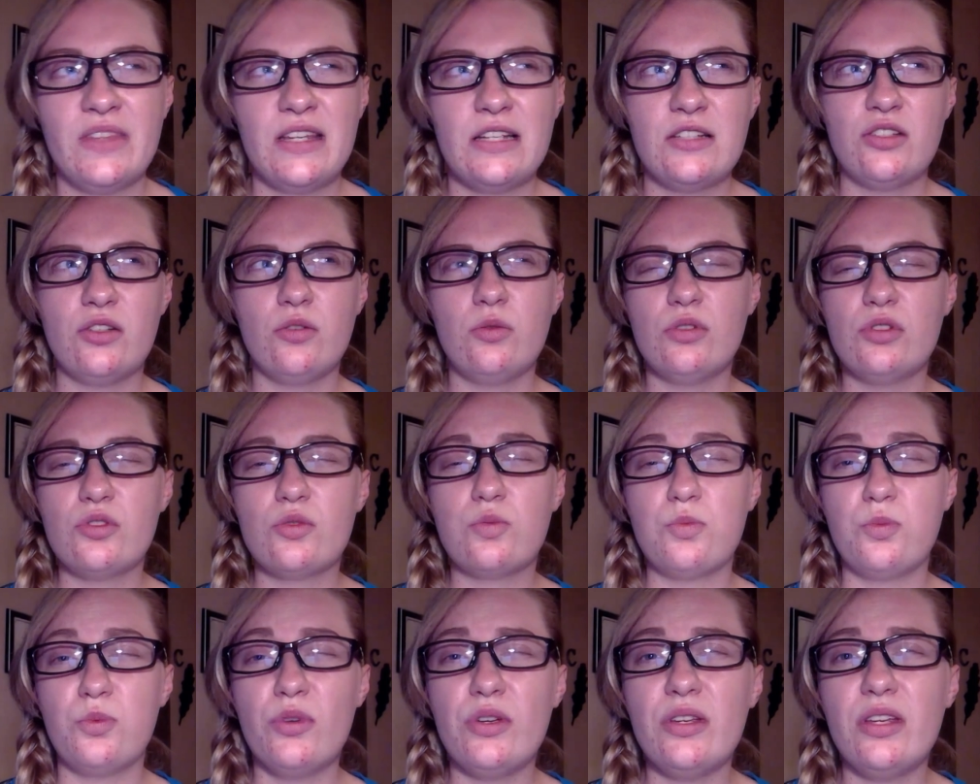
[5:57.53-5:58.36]
So it was
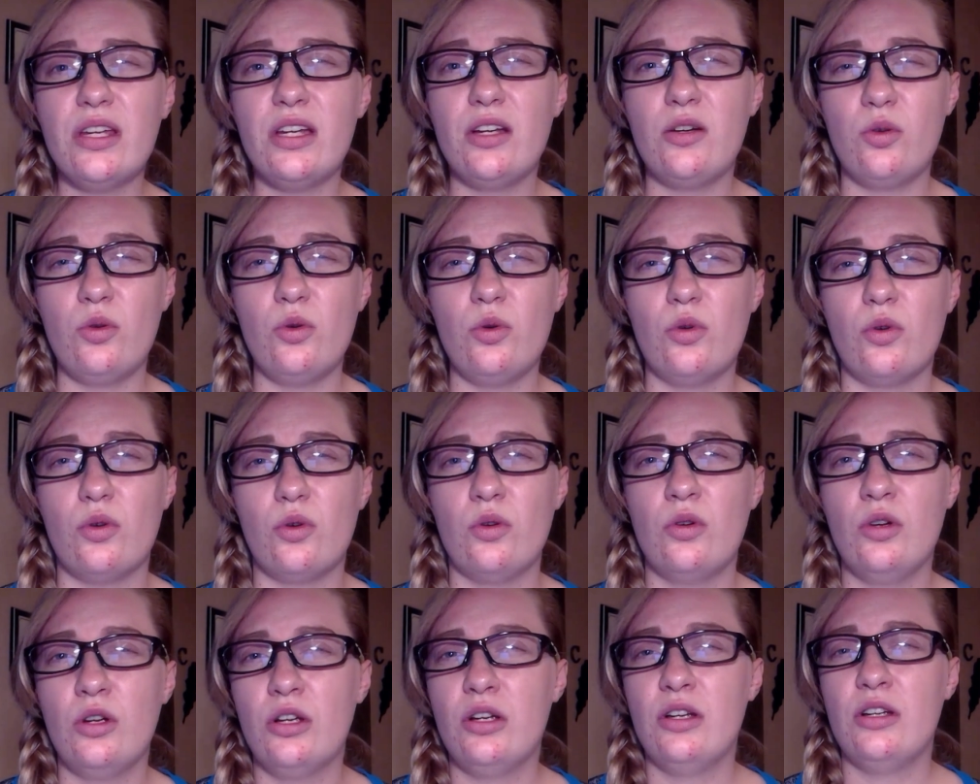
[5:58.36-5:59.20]
really
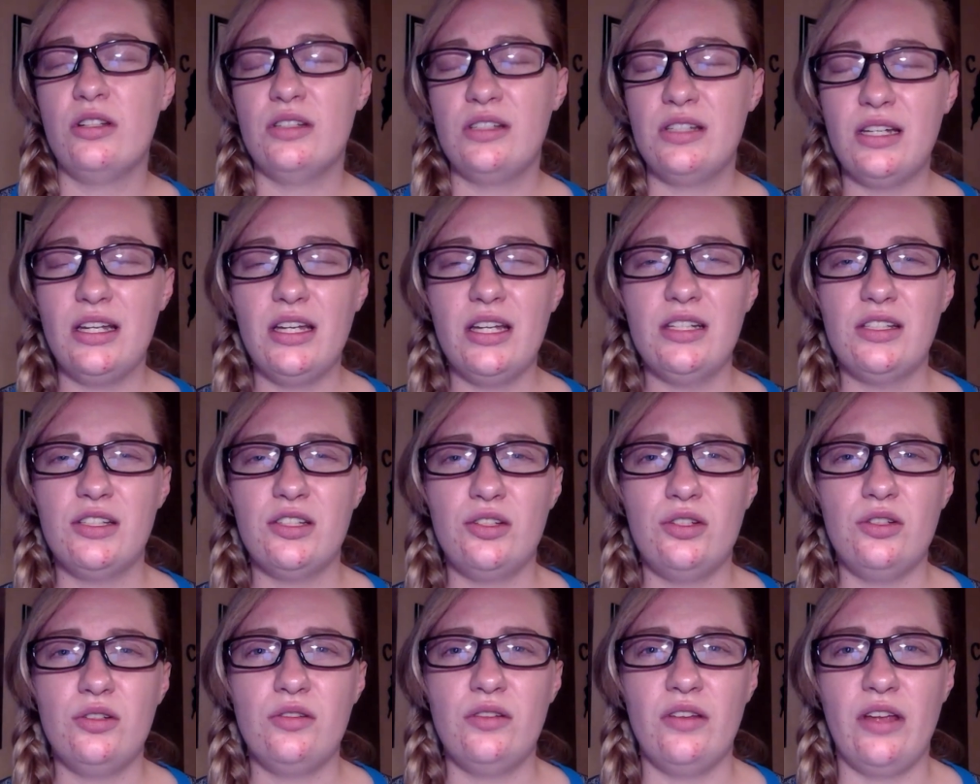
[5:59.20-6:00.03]
cool to get to
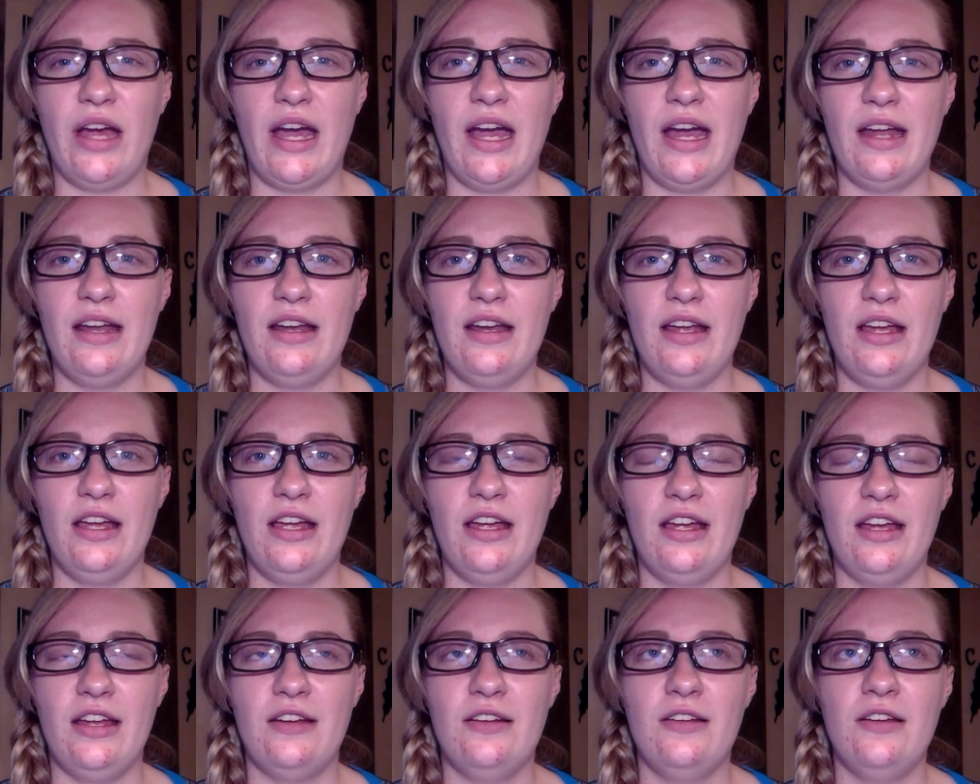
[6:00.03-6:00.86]
do that,
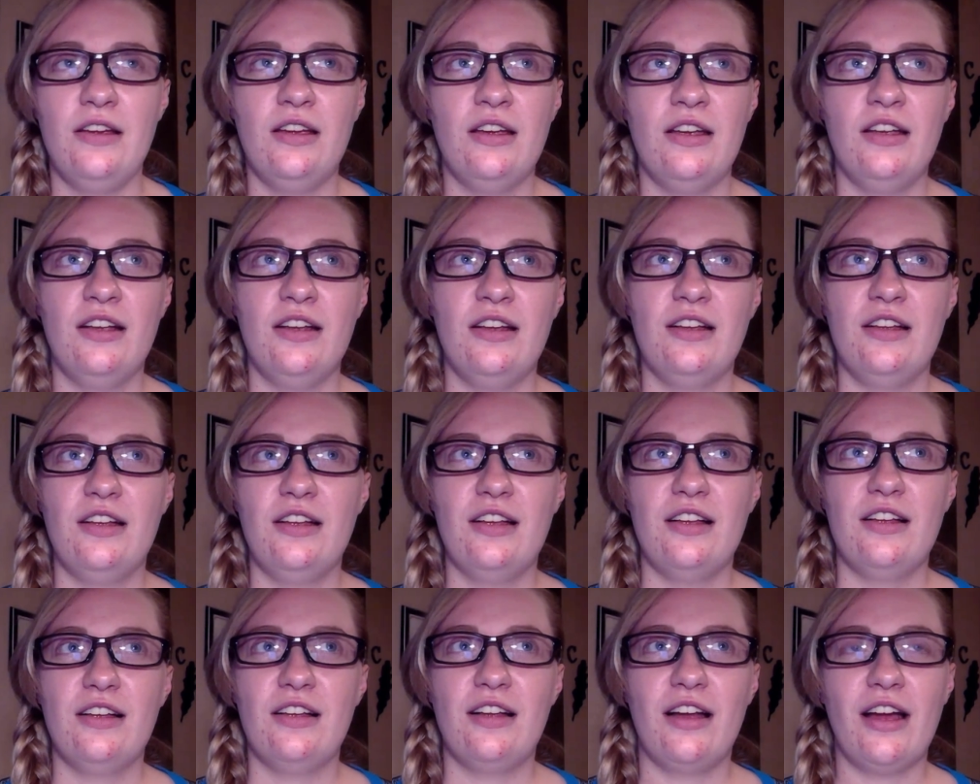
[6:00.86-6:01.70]
and
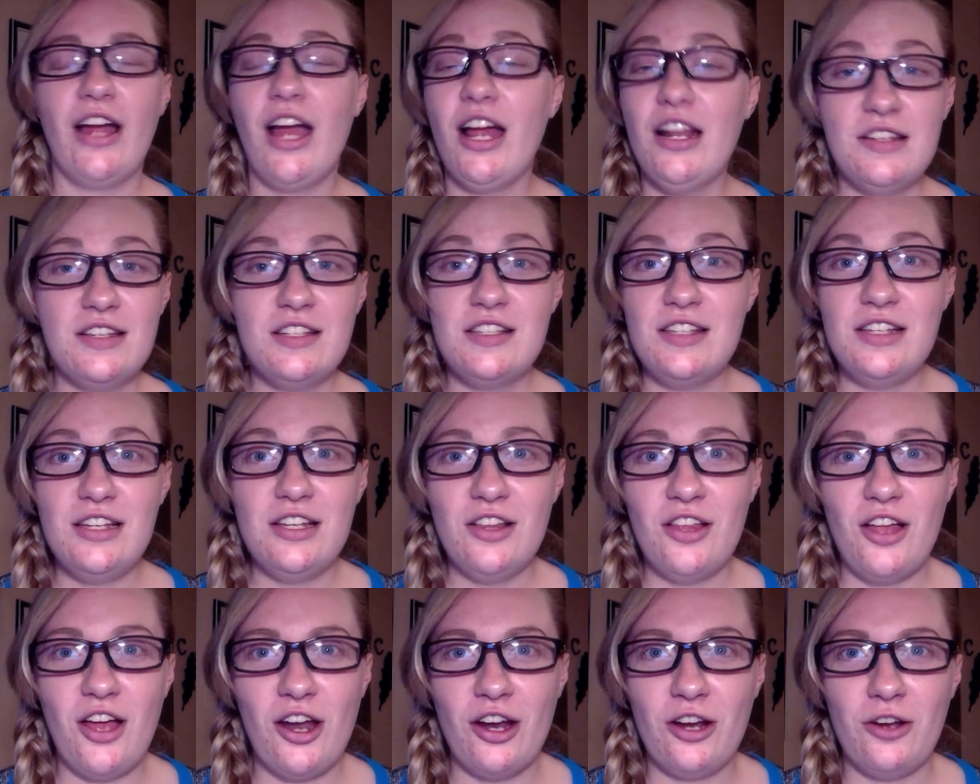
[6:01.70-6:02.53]
I got to see
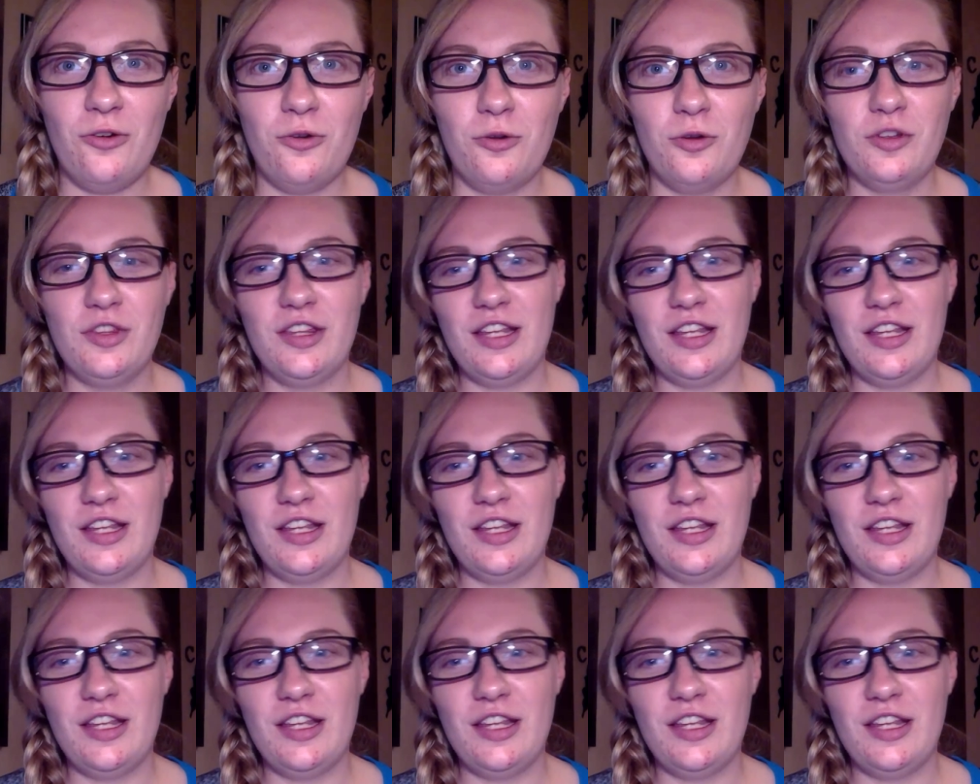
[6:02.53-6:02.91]
a lot of cool